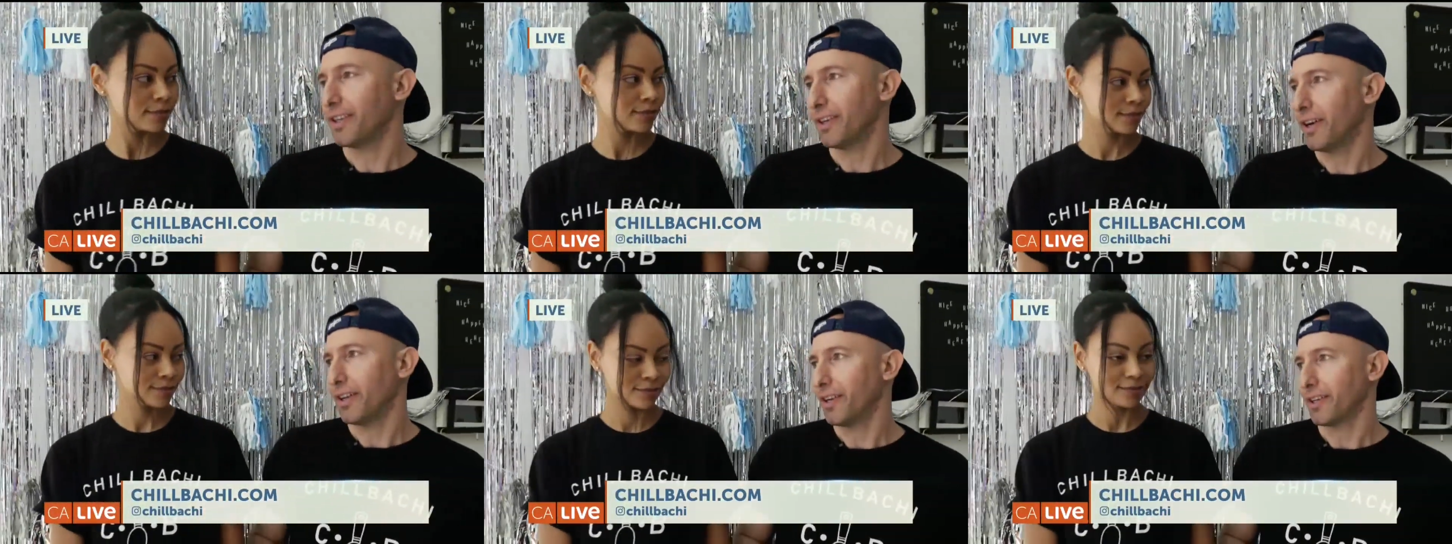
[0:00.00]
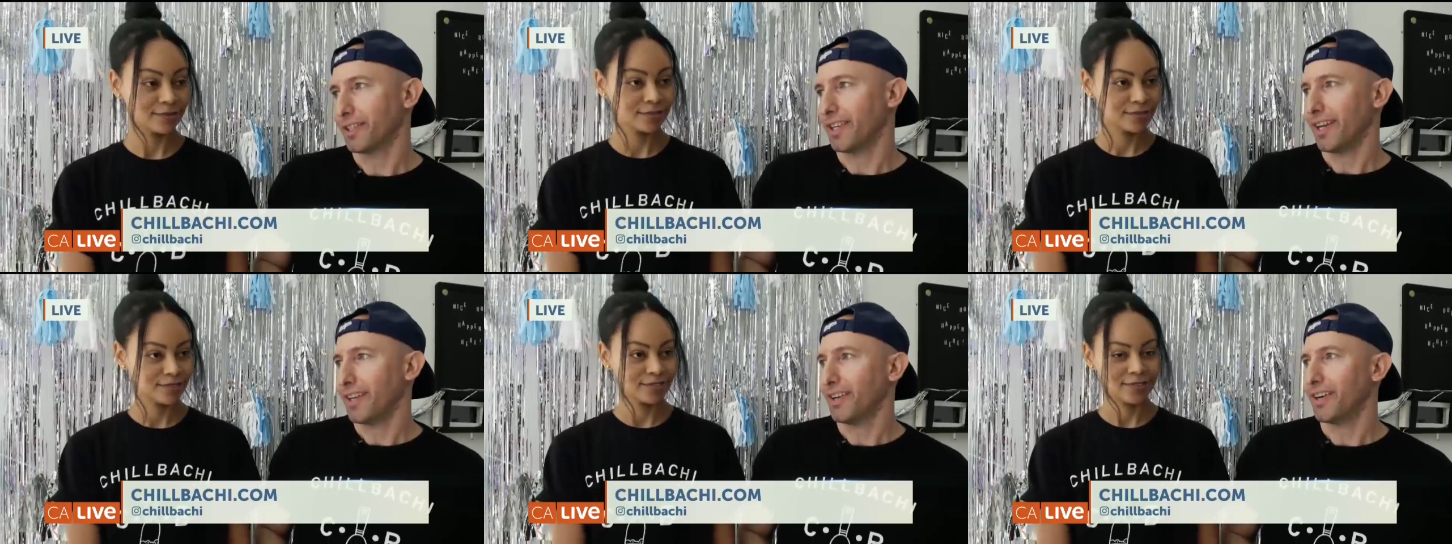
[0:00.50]
Speaker 1: you know, all our
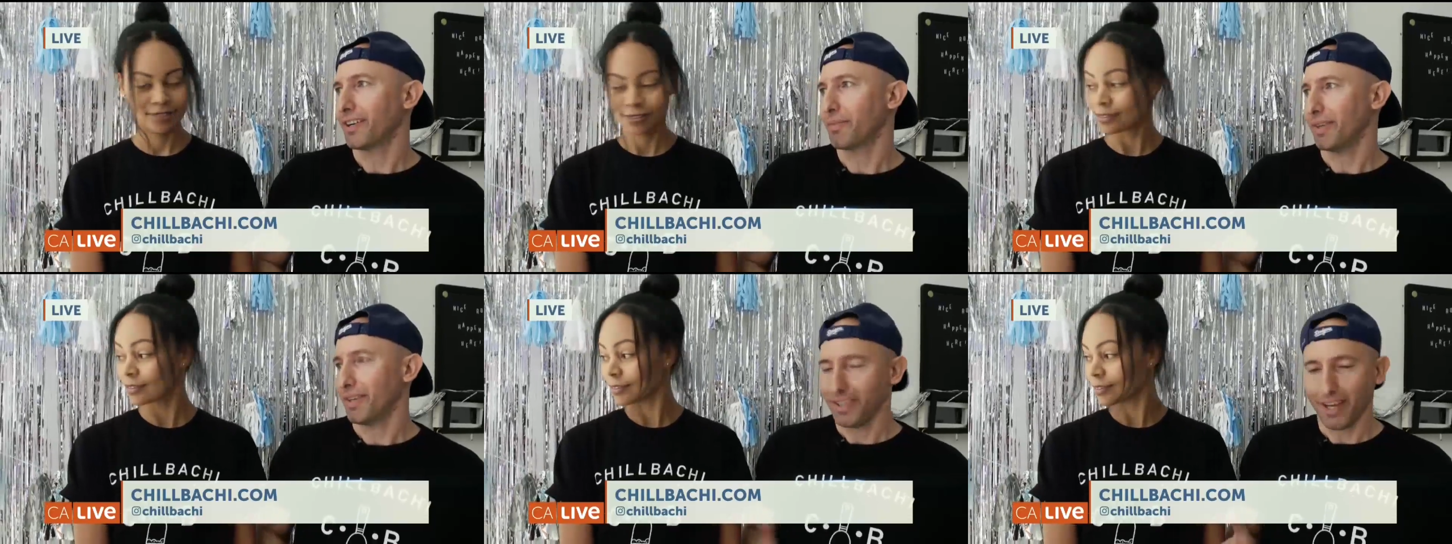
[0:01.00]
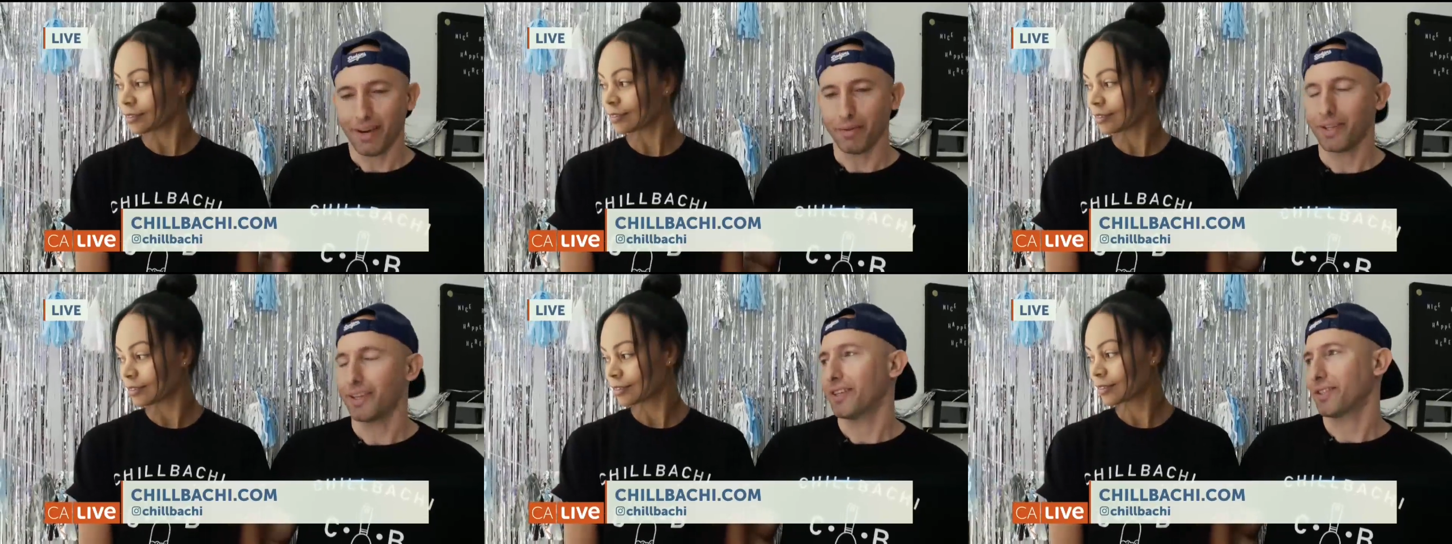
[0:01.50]
day long. But yeah, we
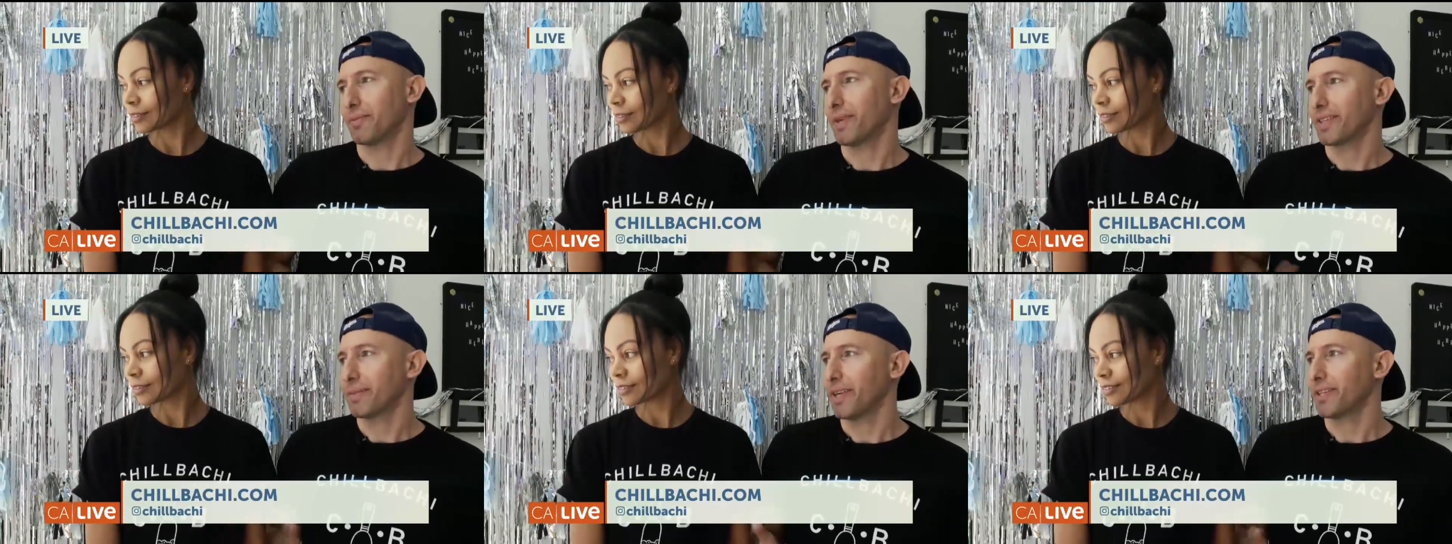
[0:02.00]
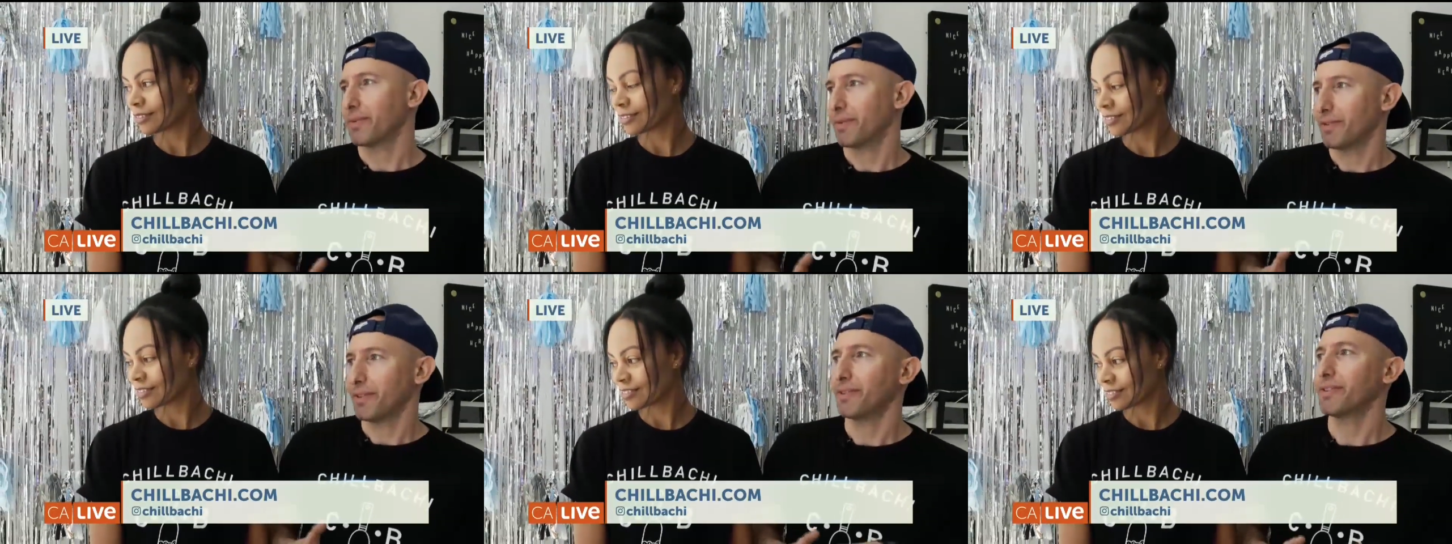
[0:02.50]
can also make some ice cream
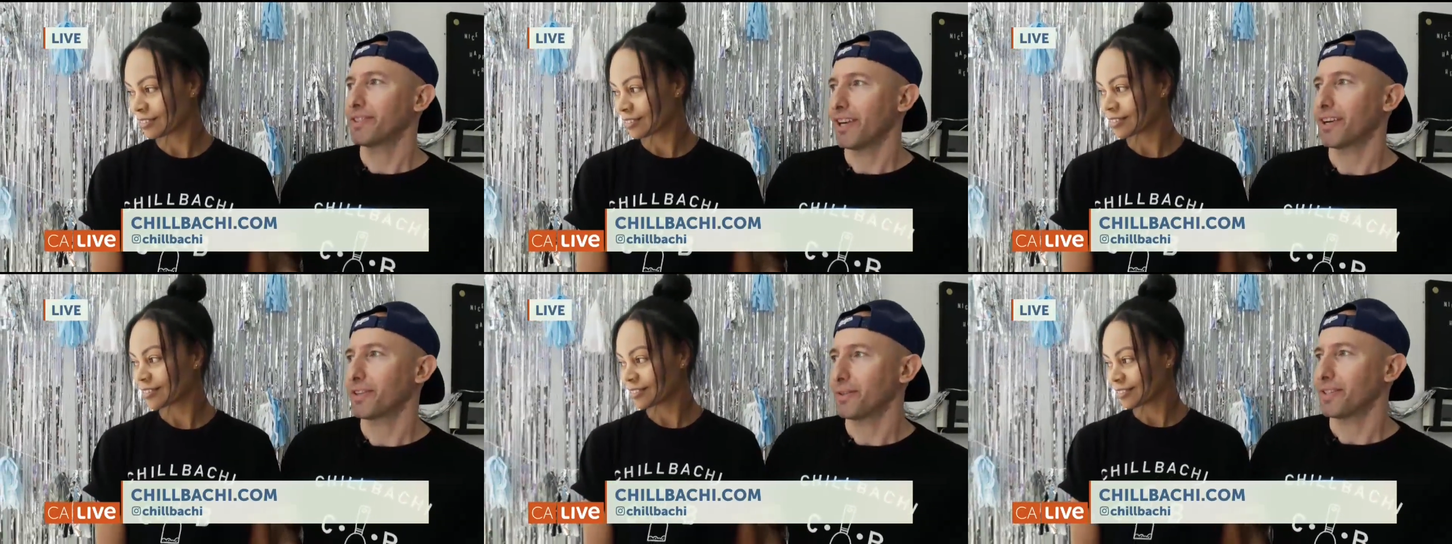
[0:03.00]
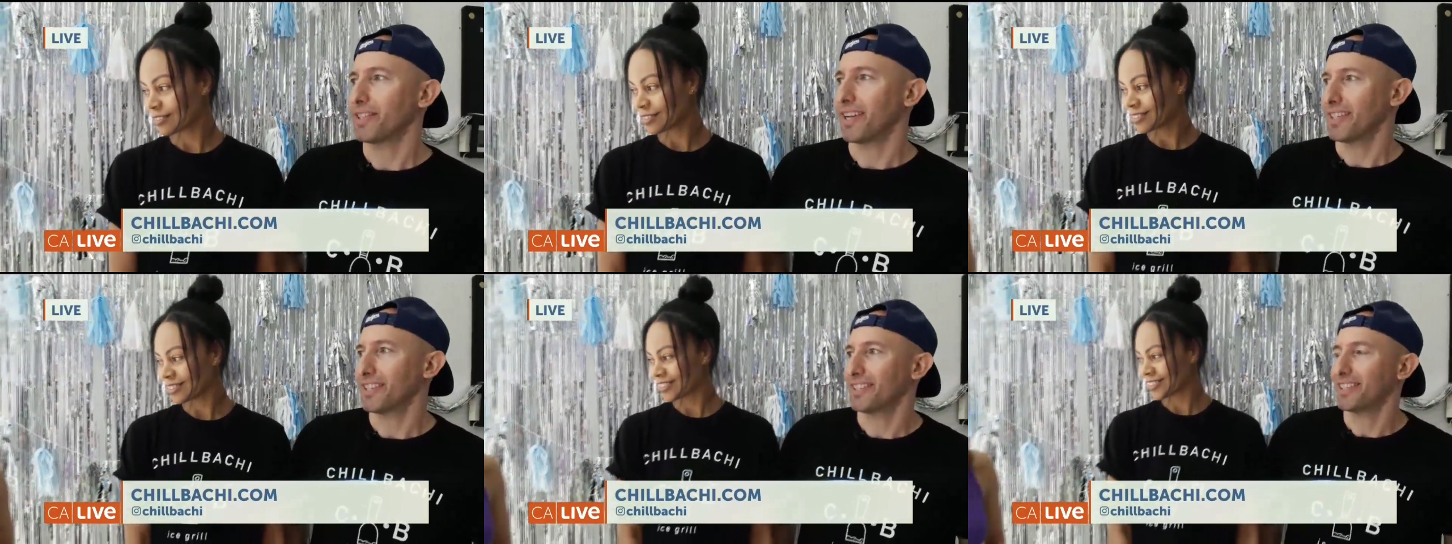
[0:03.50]
if you talk to us
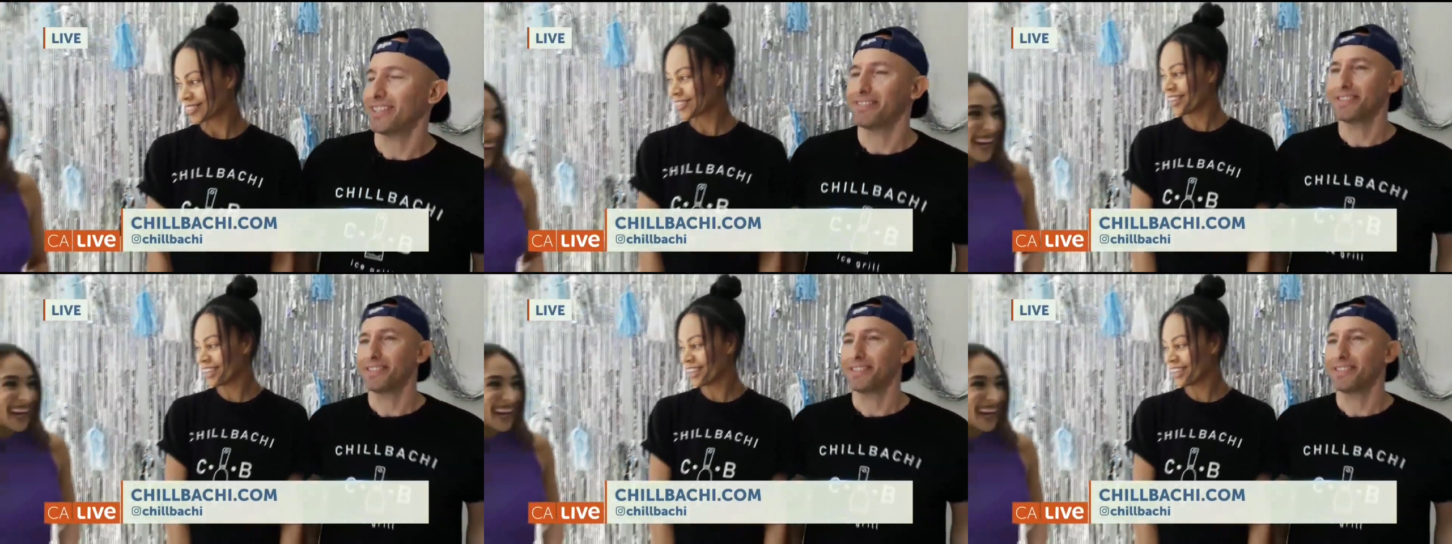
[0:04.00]
nicely.